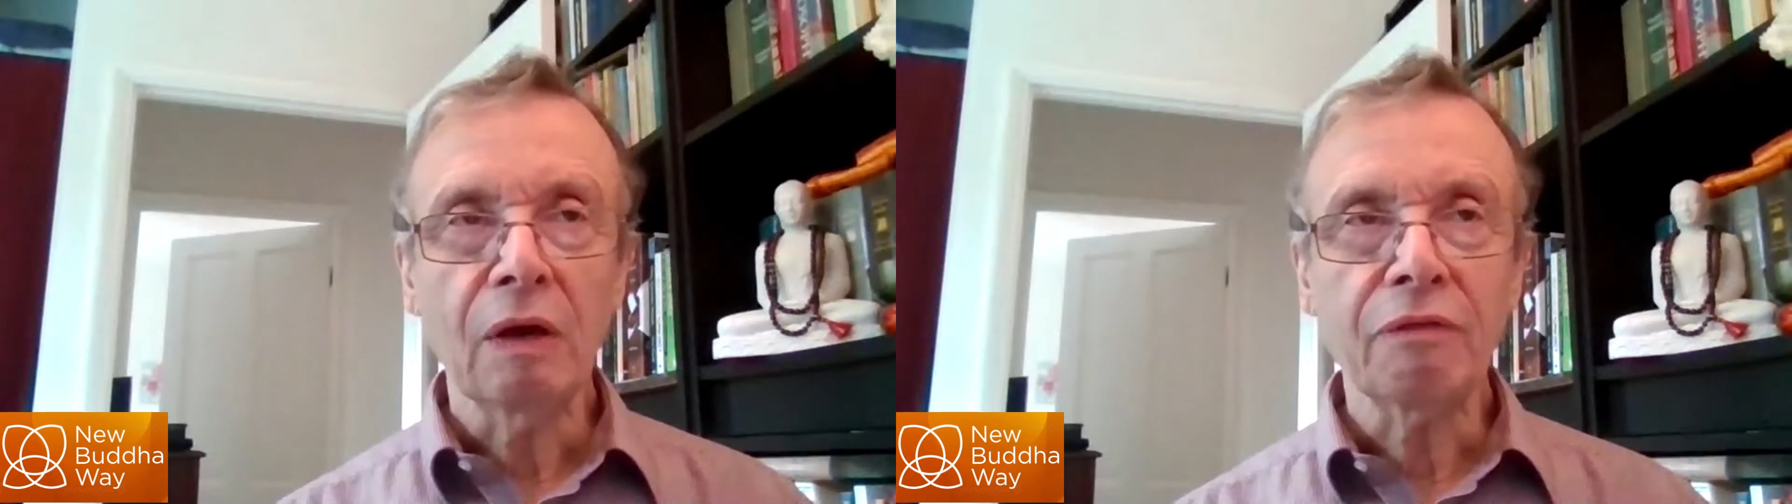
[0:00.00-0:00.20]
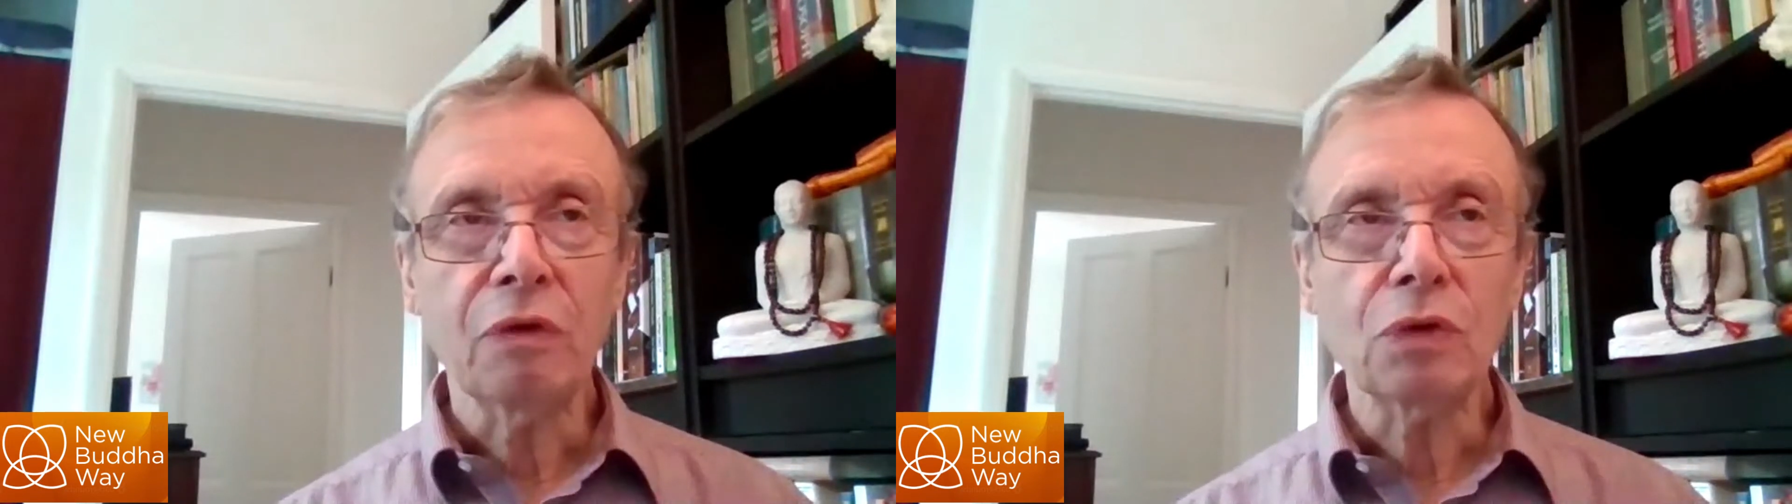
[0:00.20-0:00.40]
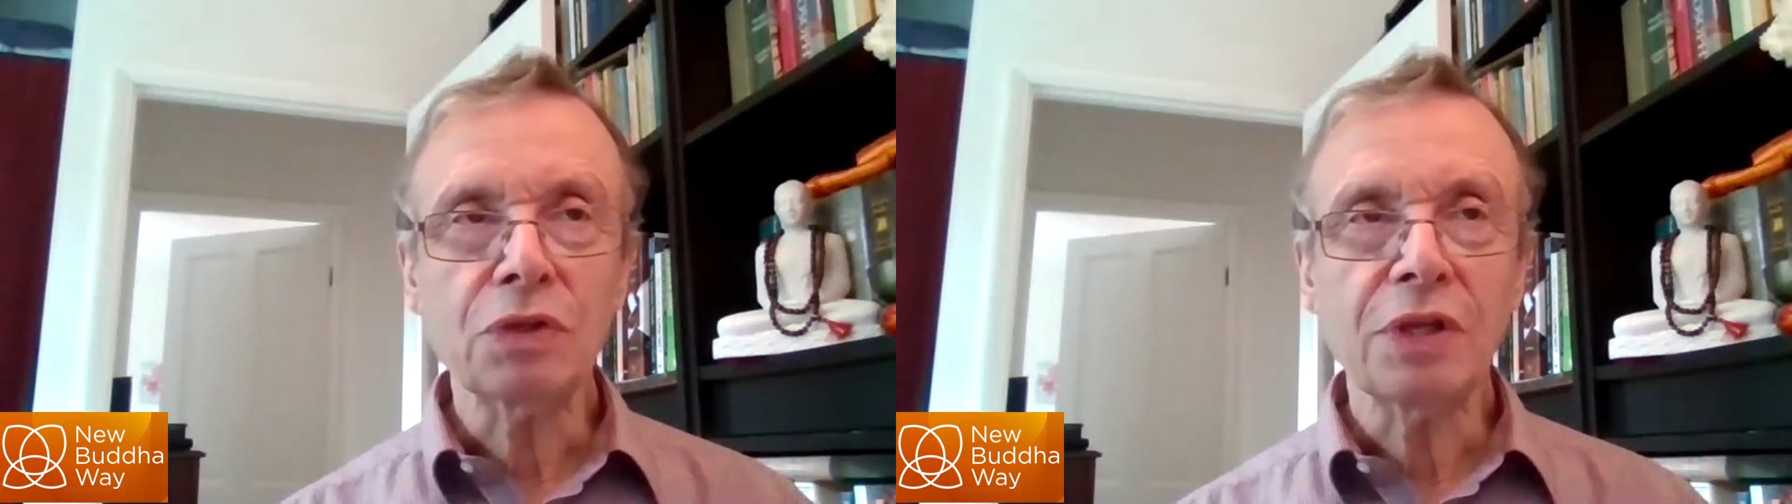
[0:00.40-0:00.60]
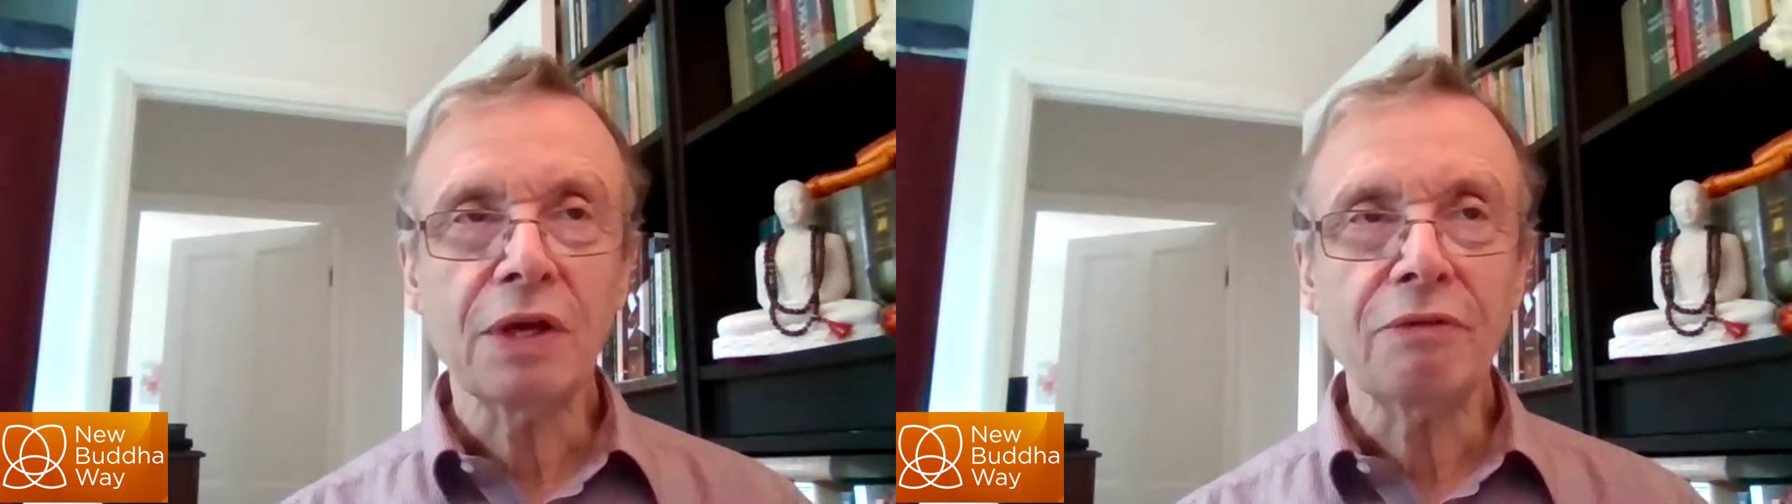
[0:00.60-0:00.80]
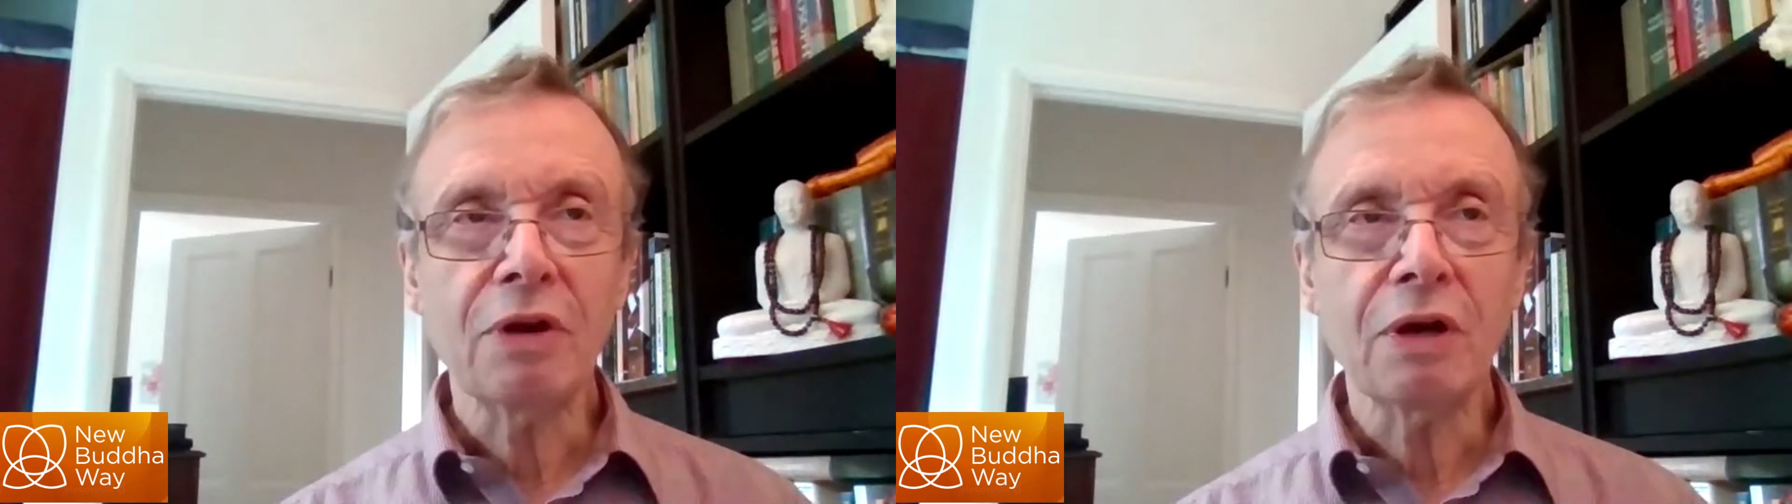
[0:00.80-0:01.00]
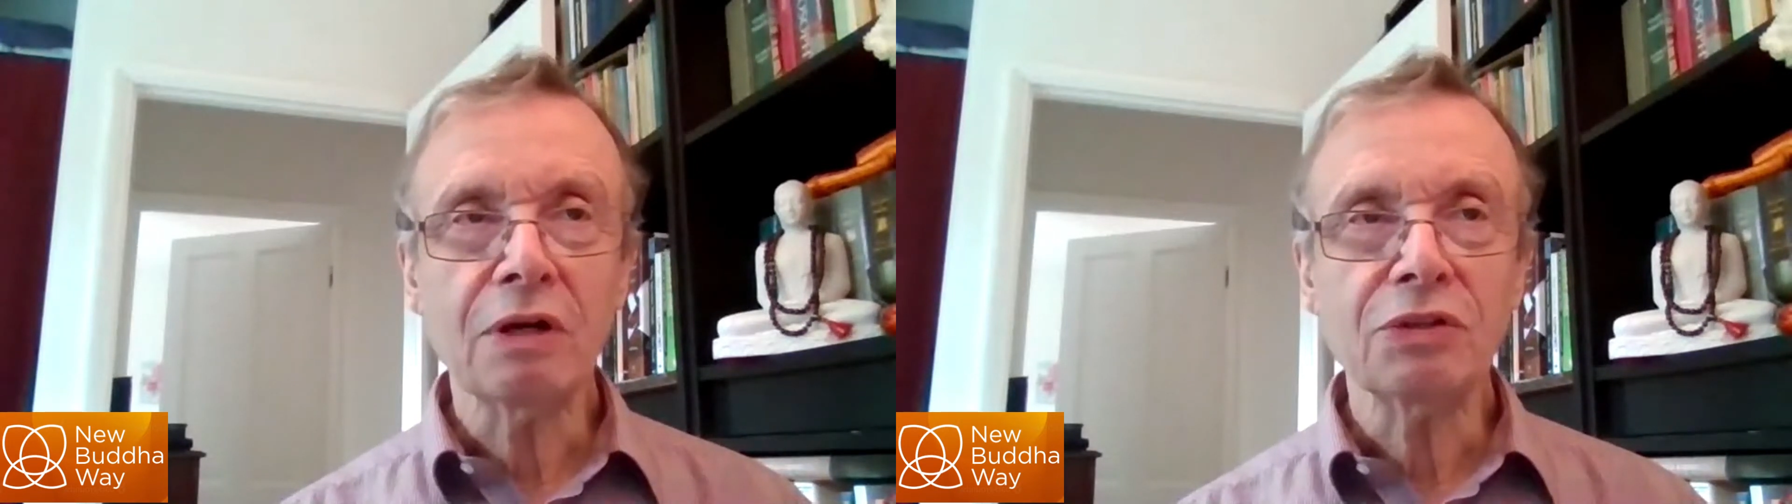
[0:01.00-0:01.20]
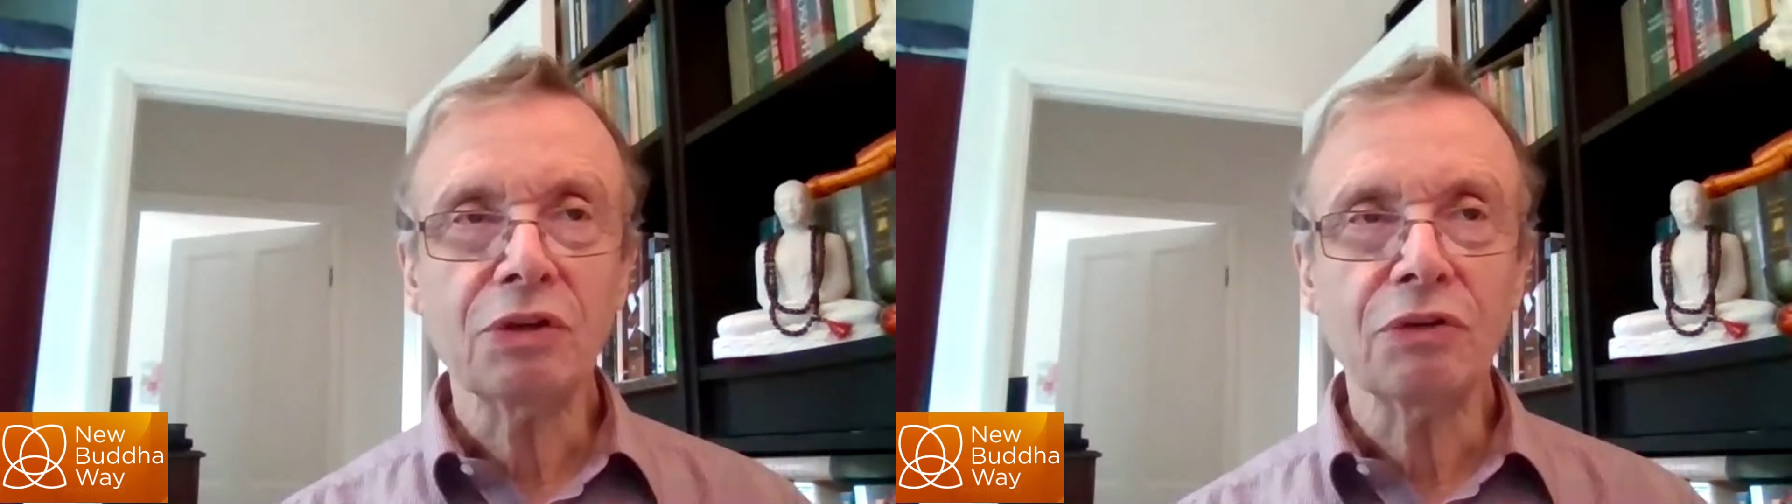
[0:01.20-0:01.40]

course, there are sort